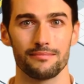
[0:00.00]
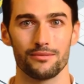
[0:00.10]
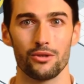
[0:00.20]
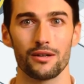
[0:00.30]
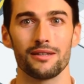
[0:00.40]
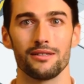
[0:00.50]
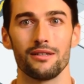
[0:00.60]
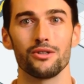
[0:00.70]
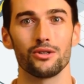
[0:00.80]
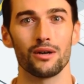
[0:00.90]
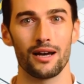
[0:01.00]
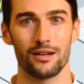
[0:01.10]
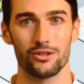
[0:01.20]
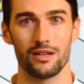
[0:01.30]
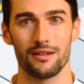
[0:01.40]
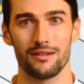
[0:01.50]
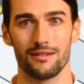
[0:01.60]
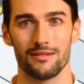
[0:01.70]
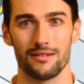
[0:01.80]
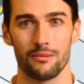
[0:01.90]
During this initial handshake,
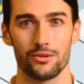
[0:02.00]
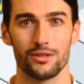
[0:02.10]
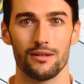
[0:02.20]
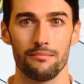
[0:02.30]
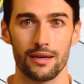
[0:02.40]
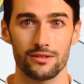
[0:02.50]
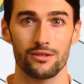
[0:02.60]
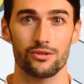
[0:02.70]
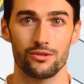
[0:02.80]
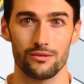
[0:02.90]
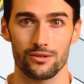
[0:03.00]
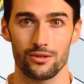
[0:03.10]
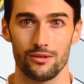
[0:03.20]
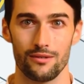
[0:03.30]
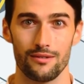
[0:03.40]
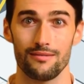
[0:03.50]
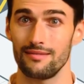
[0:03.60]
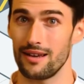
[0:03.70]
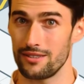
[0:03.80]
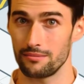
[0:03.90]
they will send a message to the server
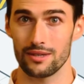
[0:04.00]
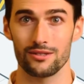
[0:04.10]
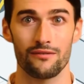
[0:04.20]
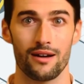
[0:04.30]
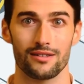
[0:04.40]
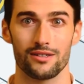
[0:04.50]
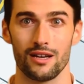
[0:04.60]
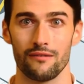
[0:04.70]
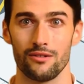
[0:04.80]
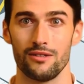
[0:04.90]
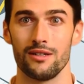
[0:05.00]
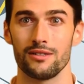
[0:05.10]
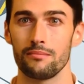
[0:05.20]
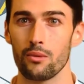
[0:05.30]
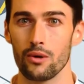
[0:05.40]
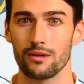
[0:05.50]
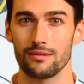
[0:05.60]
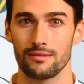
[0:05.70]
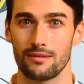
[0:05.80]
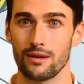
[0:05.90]
and specify the ciphers they support,
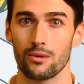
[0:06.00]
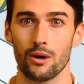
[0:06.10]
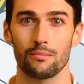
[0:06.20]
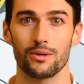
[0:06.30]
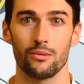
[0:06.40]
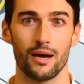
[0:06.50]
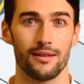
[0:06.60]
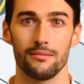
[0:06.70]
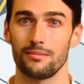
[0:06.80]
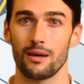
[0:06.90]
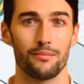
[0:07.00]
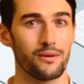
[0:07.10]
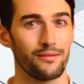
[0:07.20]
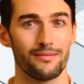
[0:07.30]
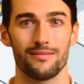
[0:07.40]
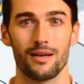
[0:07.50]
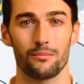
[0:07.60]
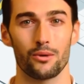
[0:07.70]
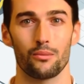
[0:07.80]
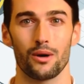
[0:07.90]
along with a random number,
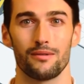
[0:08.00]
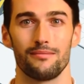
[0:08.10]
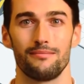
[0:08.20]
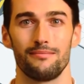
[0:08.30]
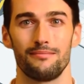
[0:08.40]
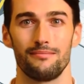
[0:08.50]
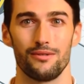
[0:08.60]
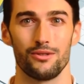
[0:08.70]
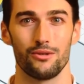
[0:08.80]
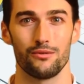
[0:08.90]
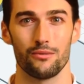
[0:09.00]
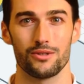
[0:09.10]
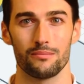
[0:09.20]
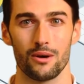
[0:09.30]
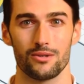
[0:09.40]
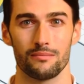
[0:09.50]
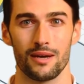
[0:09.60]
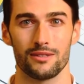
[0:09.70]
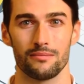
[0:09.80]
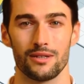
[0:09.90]
number one. The server responds
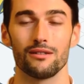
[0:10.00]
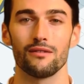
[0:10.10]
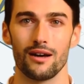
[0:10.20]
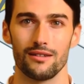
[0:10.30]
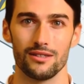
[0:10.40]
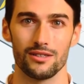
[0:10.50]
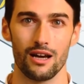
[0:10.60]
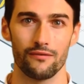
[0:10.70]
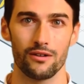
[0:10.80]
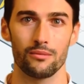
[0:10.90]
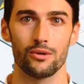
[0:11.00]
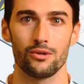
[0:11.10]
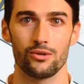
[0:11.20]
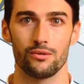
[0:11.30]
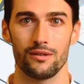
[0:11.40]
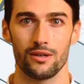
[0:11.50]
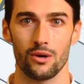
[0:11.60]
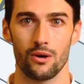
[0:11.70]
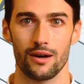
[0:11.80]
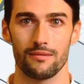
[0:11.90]
by specifying the cipher it will use with the
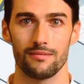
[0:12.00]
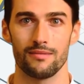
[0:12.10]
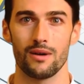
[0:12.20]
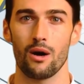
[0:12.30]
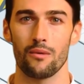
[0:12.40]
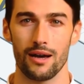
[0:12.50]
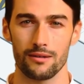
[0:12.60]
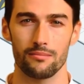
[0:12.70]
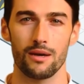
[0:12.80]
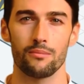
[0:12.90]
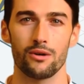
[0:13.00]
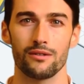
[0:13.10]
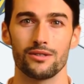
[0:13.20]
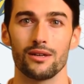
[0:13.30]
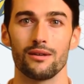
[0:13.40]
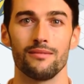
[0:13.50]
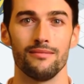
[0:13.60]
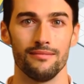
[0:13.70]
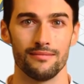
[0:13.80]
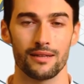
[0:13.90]
client, a random number of its own,
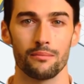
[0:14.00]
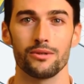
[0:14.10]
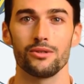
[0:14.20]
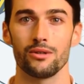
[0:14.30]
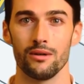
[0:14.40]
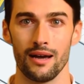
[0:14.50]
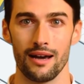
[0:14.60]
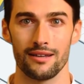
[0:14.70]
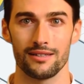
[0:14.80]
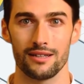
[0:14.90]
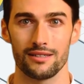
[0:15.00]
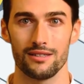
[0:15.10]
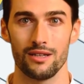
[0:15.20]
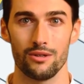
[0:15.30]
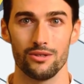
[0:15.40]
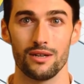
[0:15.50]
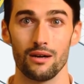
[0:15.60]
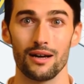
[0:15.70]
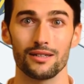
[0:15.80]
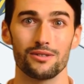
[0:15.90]
number two, and its S S L T L
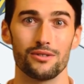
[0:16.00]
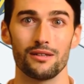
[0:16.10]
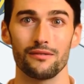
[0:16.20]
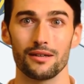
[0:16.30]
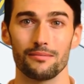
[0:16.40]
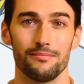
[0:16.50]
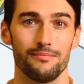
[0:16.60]
S certificate.